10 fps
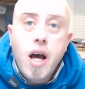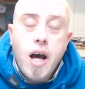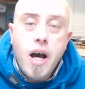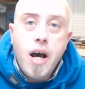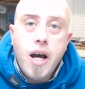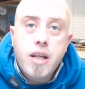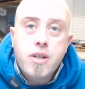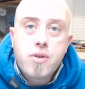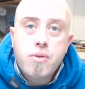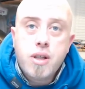and
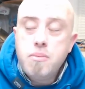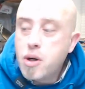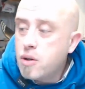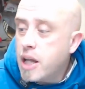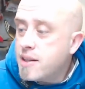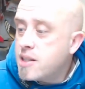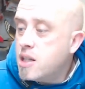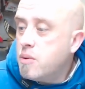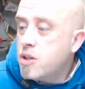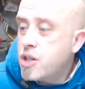enjoy the model. Like the
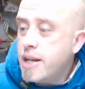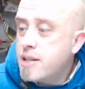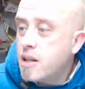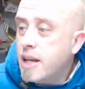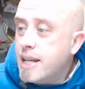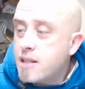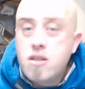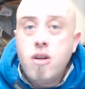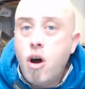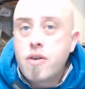C1 Chaser, it's
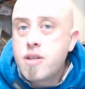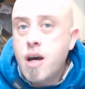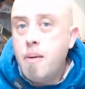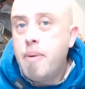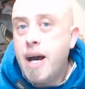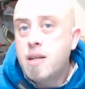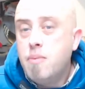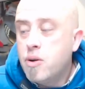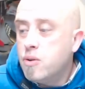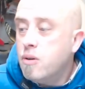not a bad
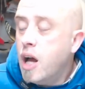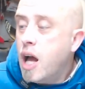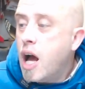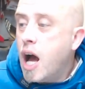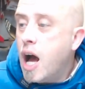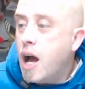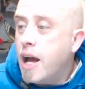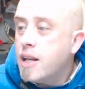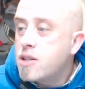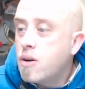model,
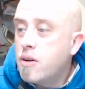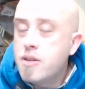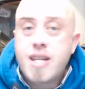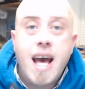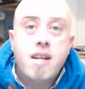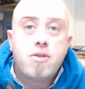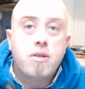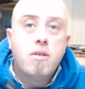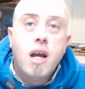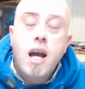and it's gone on to Andrew.